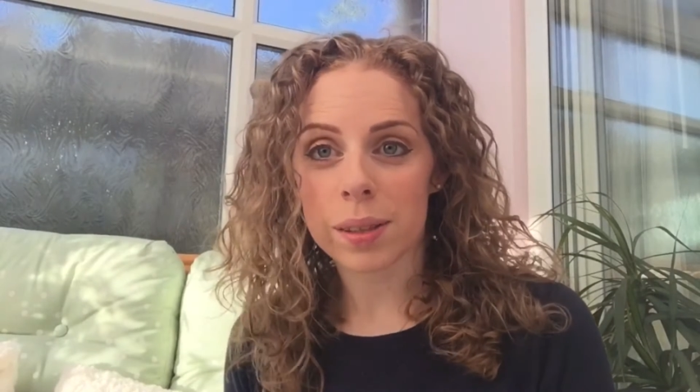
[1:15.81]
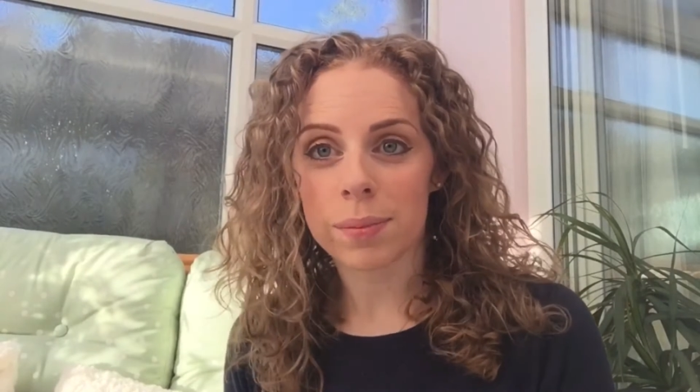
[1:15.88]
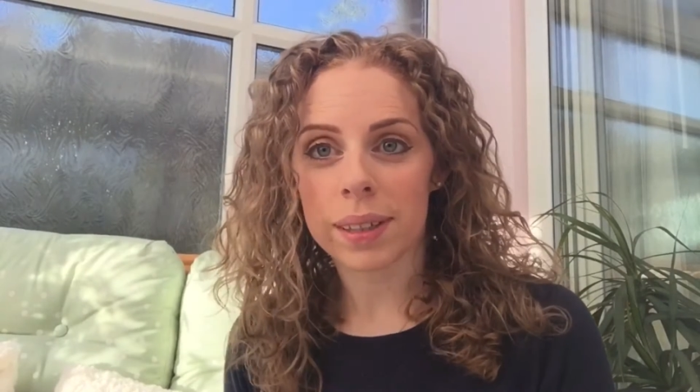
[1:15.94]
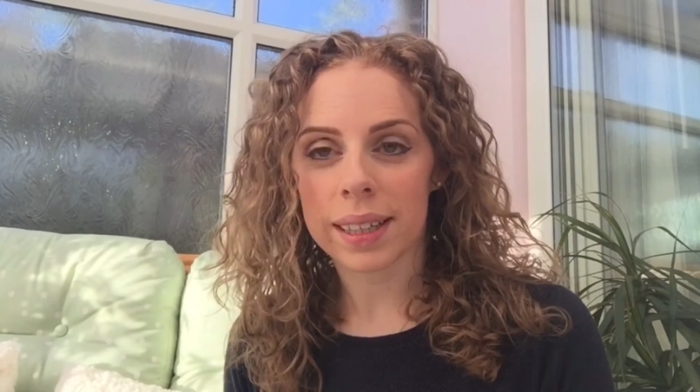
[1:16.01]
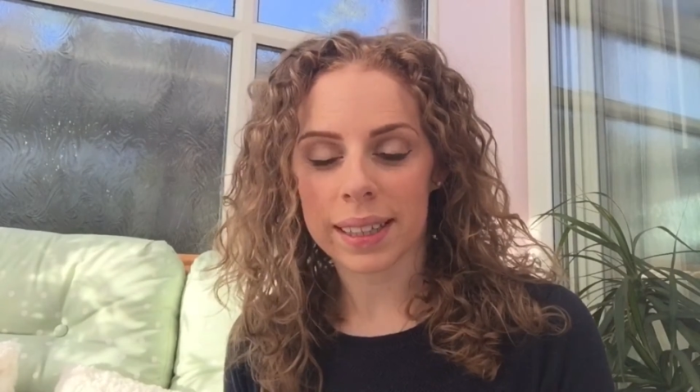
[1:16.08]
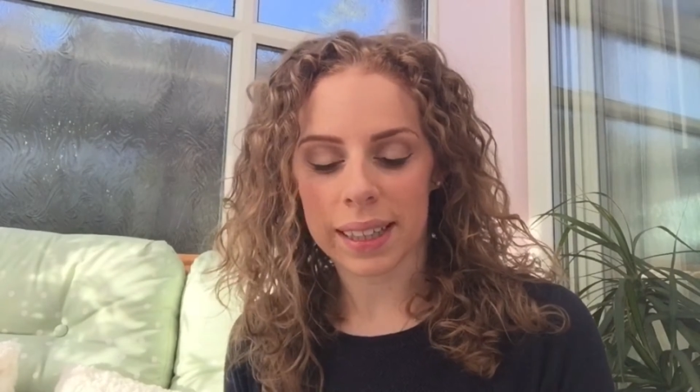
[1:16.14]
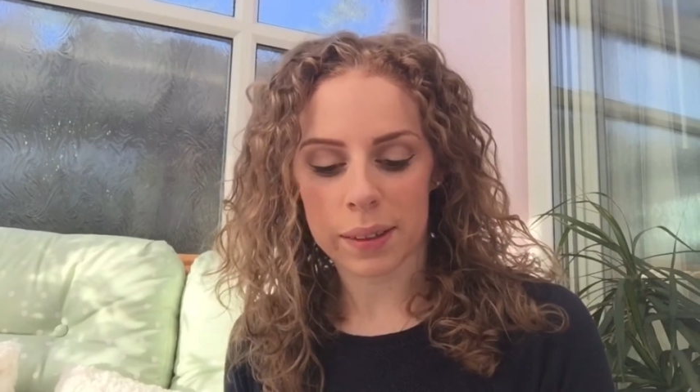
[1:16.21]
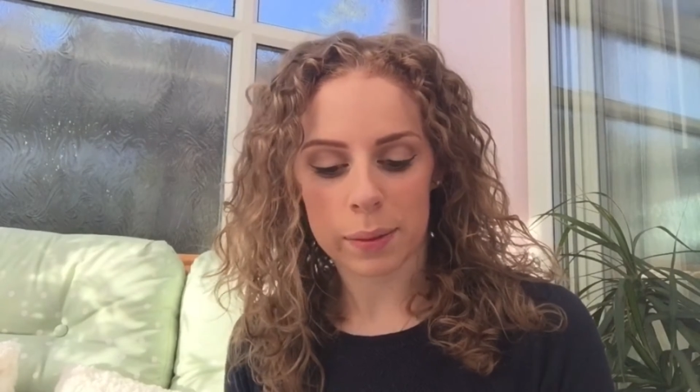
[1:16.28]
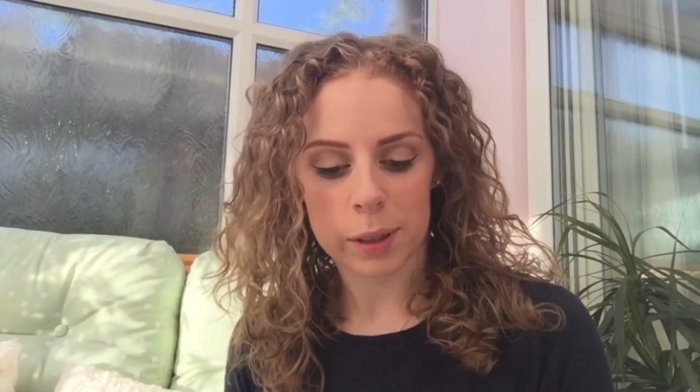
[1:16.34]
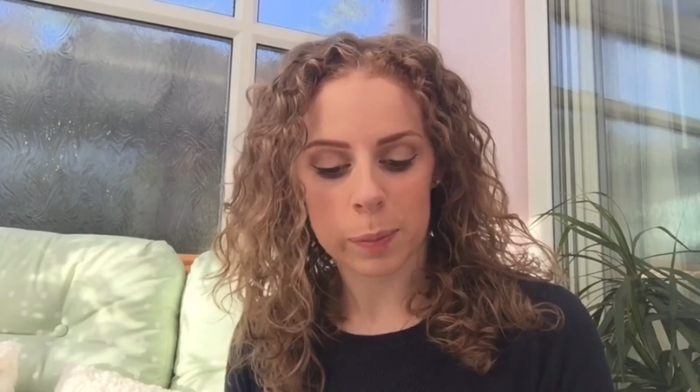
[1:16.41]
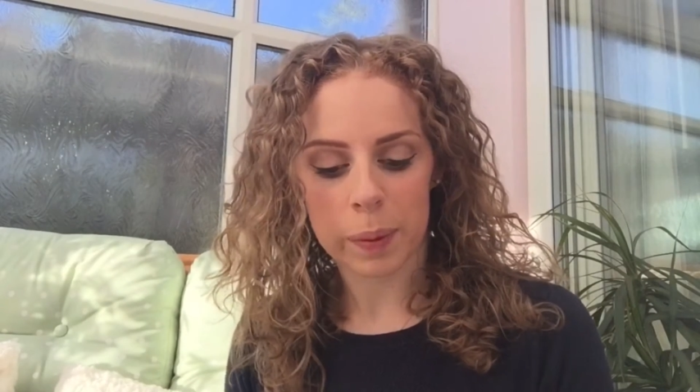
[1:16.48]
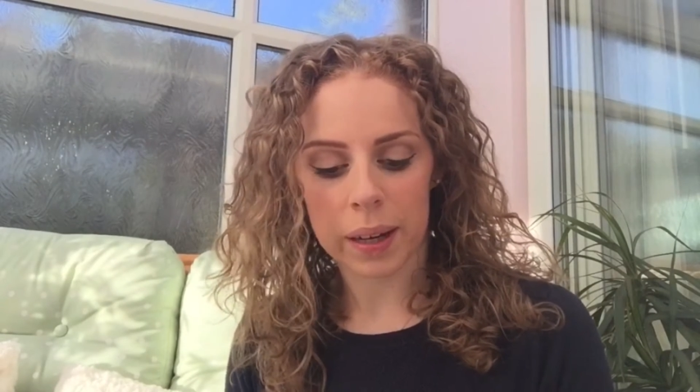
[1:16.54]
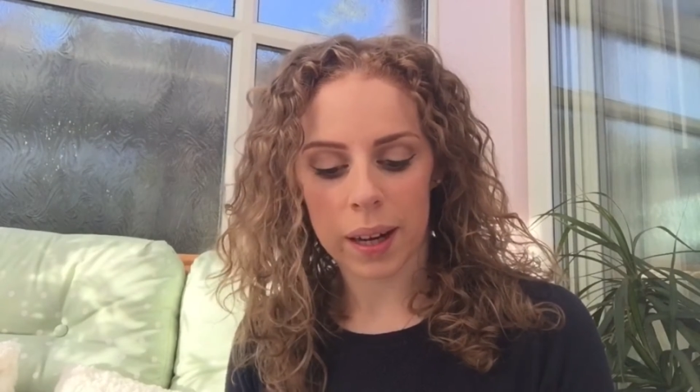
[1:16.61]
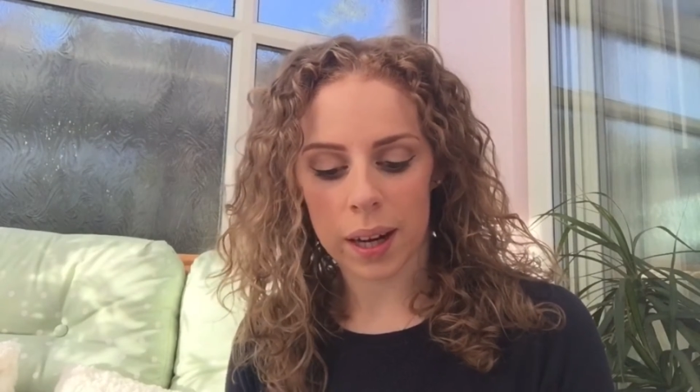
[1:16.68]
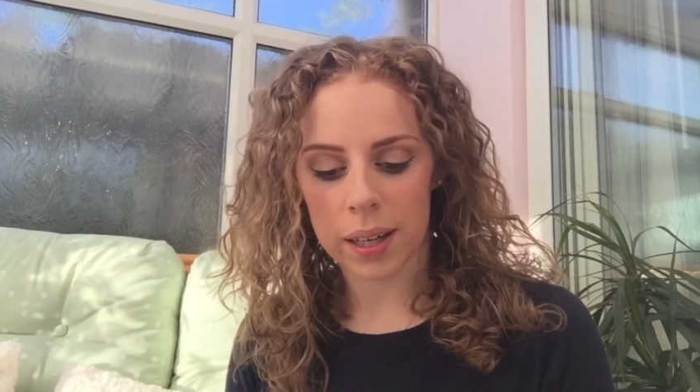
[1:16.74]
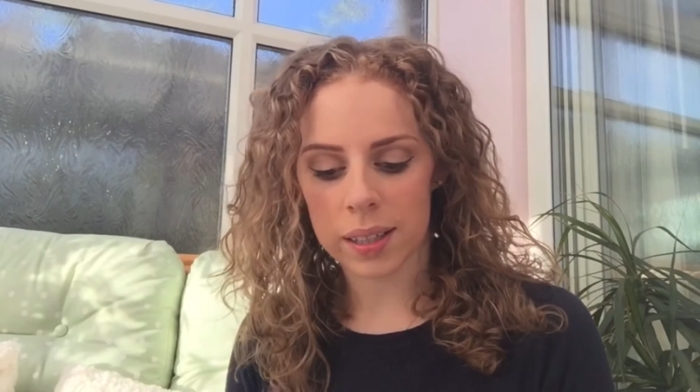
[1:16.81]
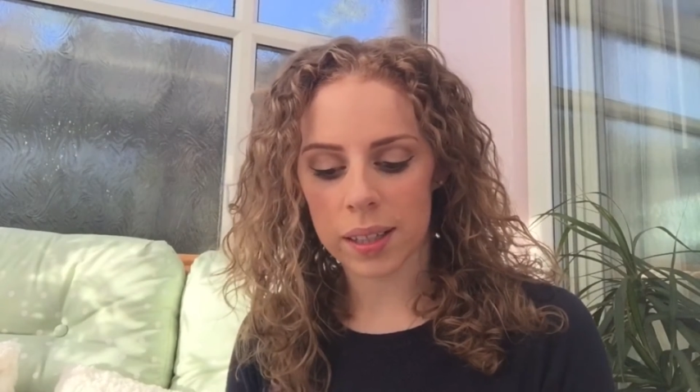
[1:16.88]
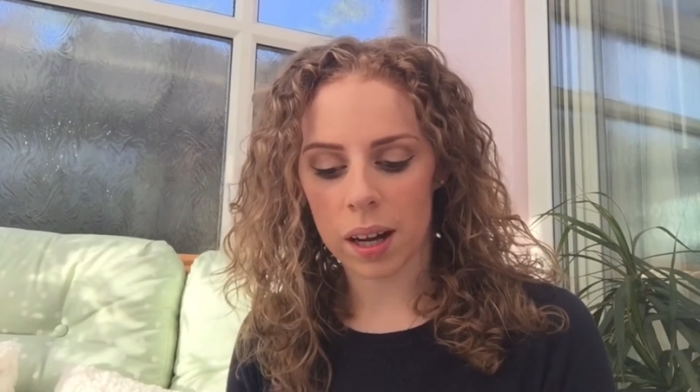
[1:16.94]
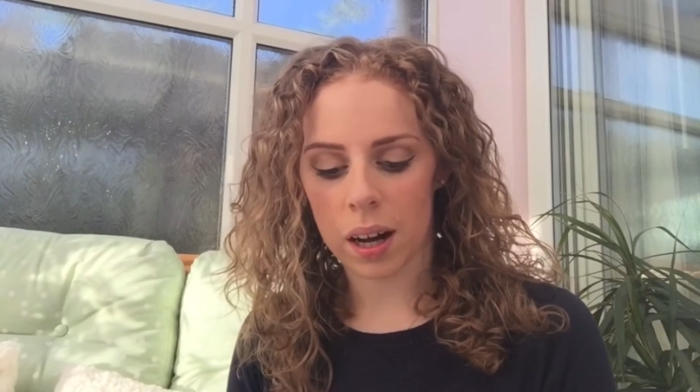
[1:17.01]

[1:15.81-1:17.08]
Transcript: some linen was because